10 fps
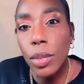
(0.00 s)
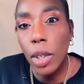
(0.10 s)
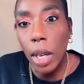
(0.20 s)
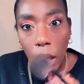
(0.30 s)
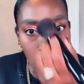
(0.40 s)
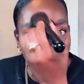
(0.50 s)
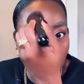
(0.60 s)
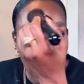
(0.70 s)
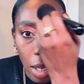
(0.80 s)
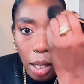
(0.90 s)
Okay,
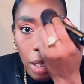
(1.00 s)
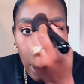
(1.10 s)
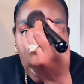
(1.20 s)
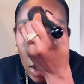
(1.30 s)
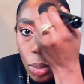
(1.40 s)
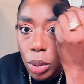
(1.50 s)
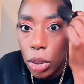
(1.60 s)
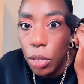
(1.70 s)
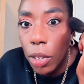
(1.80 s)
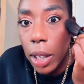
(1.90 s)
I think this one
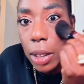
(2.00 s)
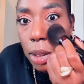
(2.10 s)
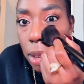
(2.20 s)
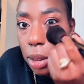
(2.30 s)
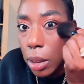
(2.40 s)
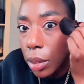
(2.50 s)
suffices.